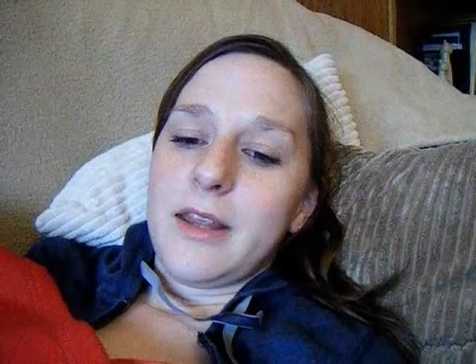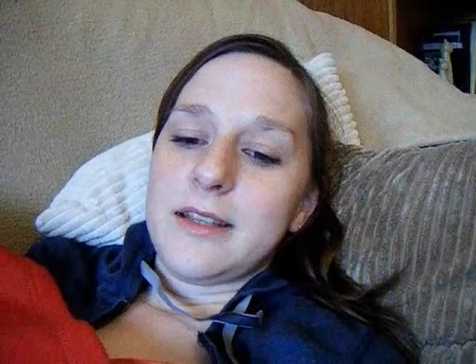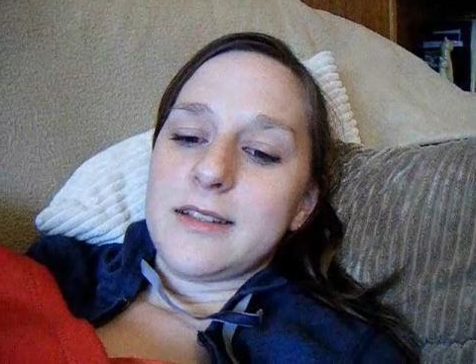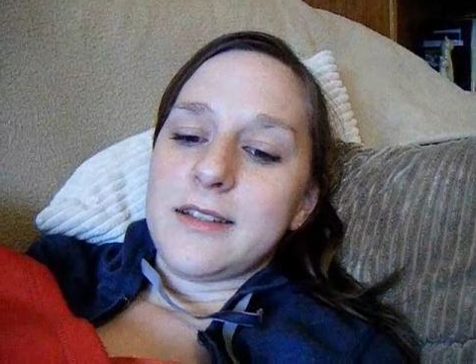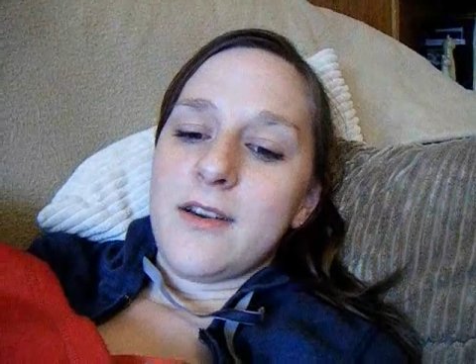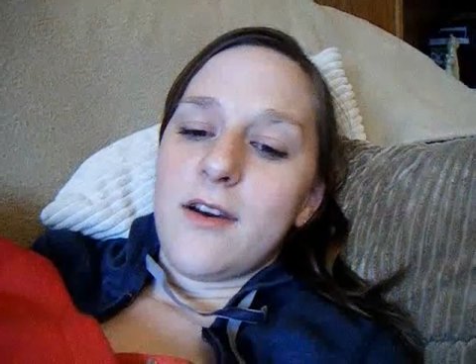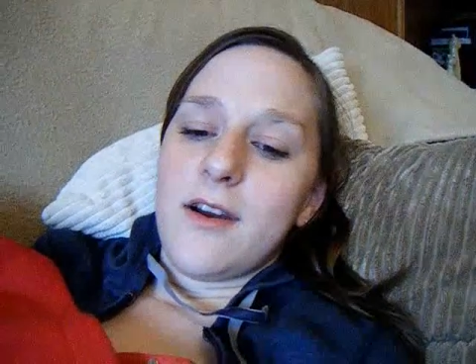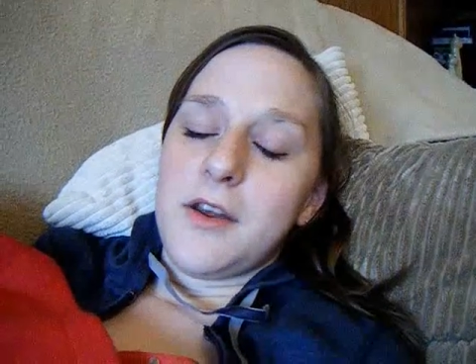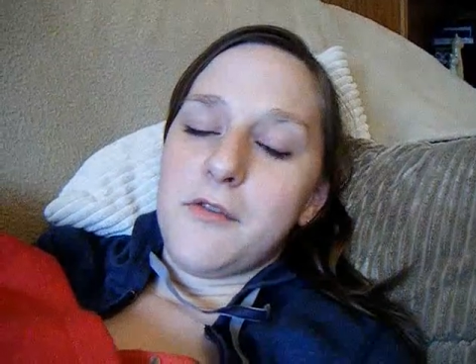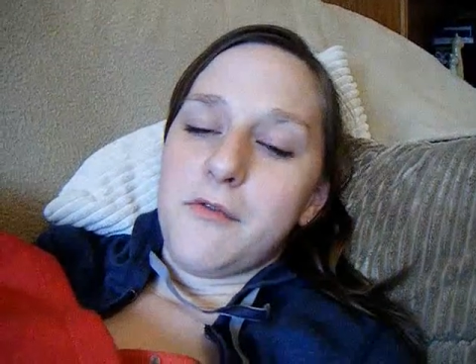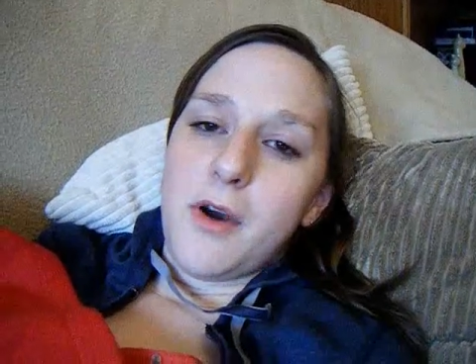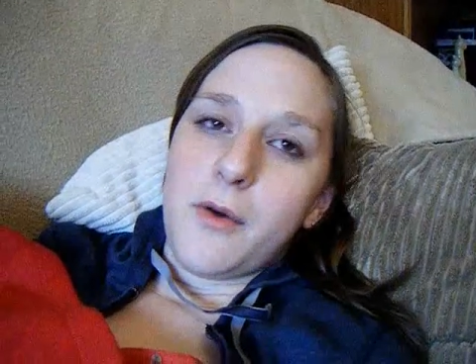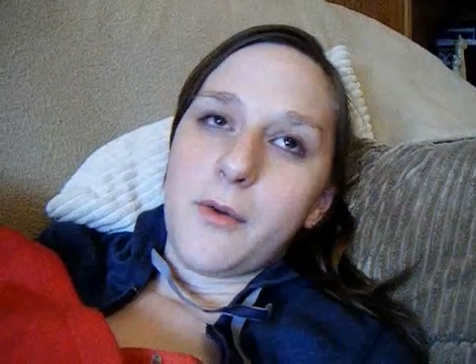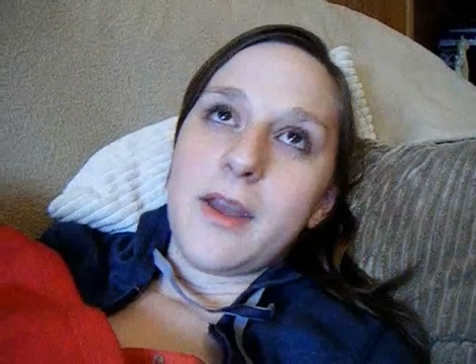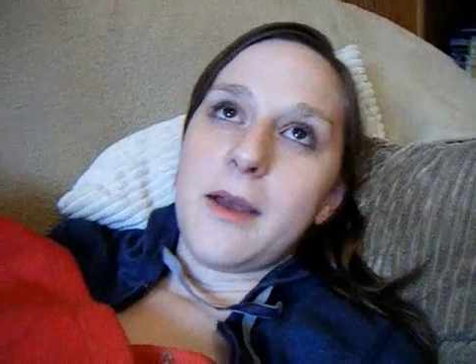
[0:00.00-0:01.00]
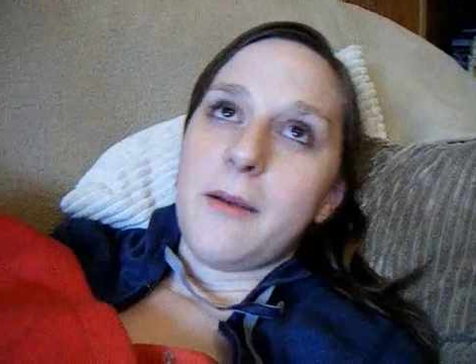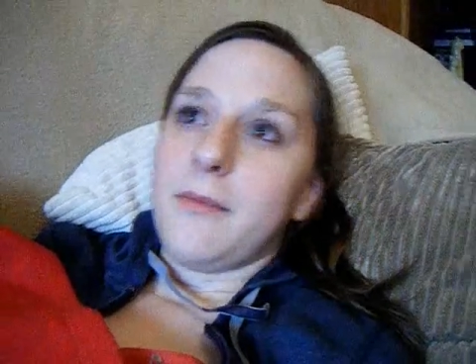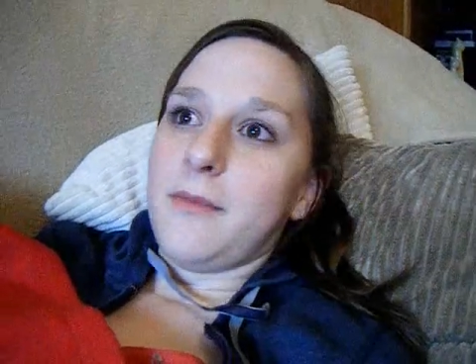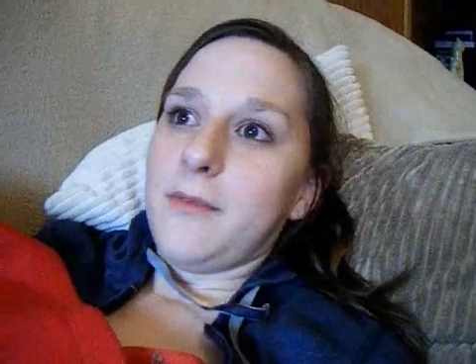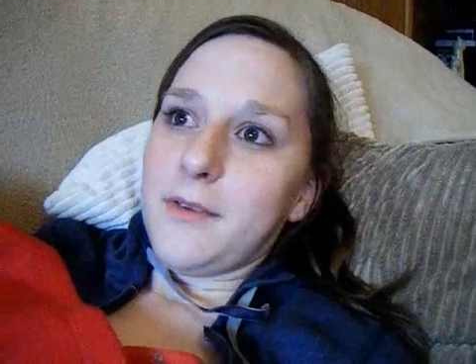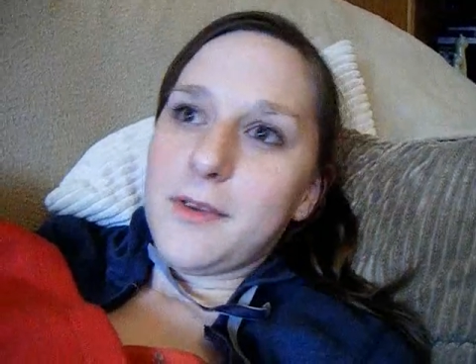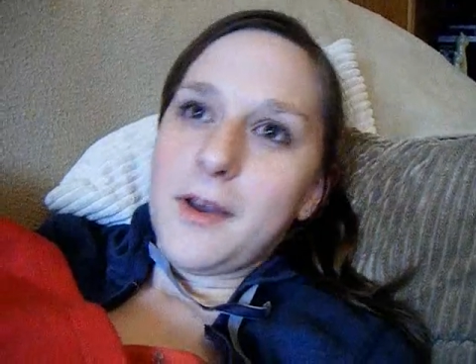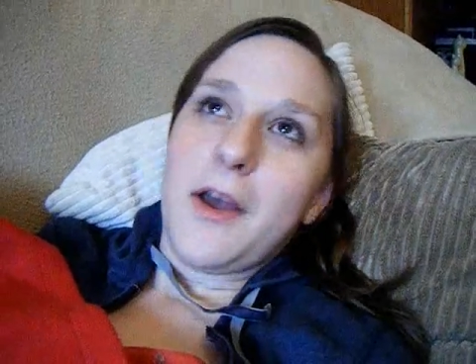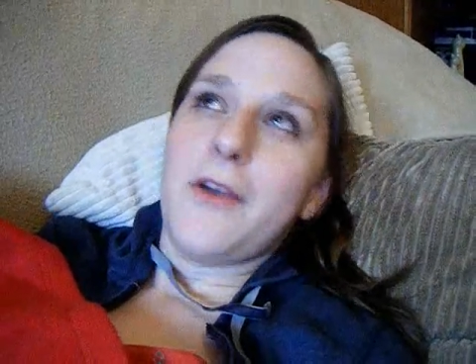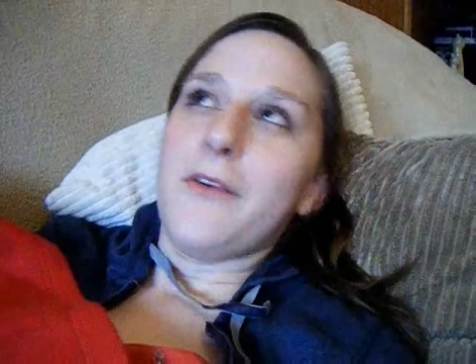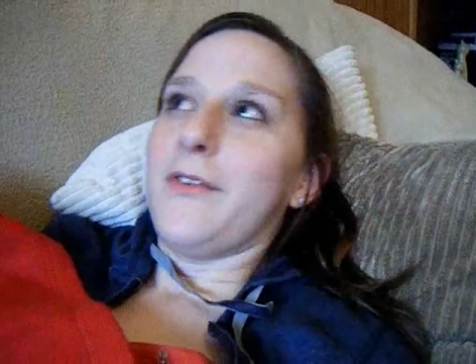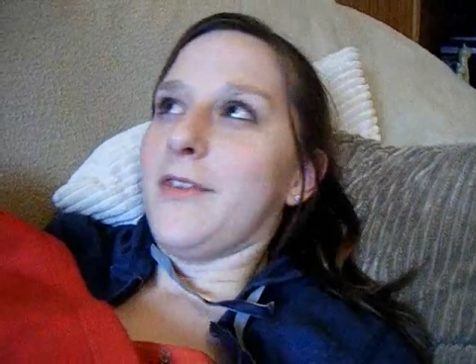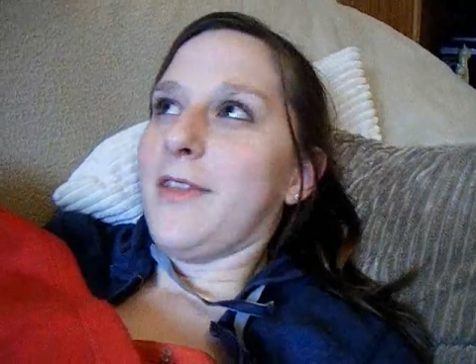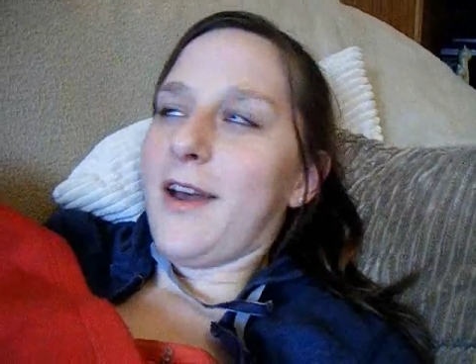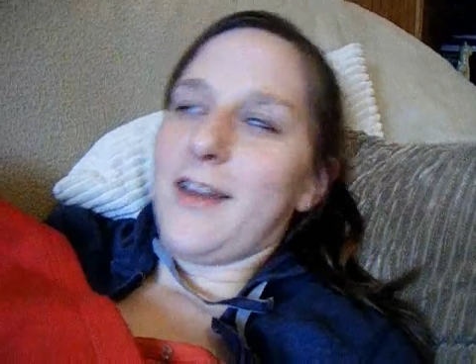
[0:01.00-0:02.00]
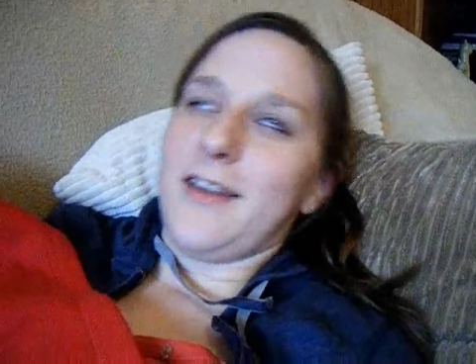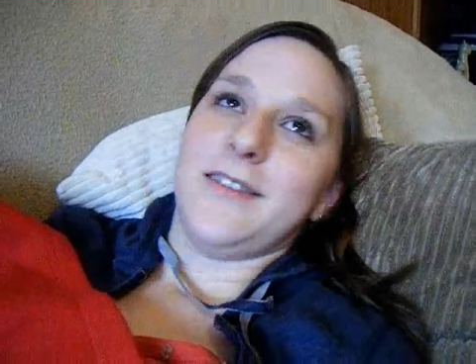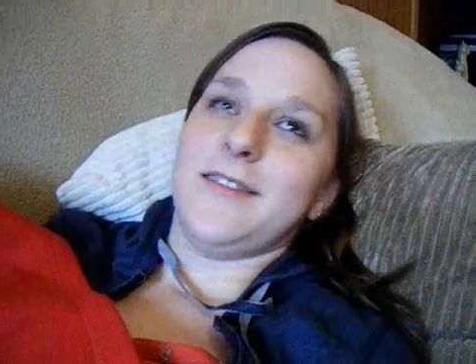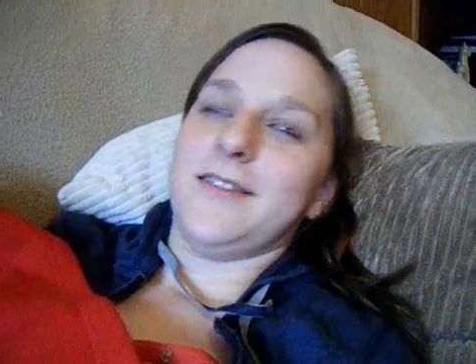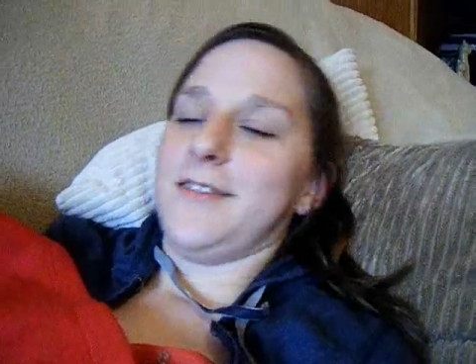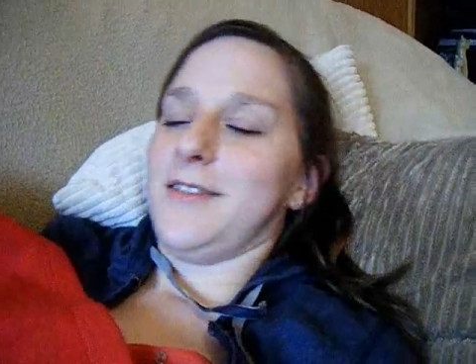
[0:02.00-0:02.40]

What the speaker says: this 9-year-old, kept over like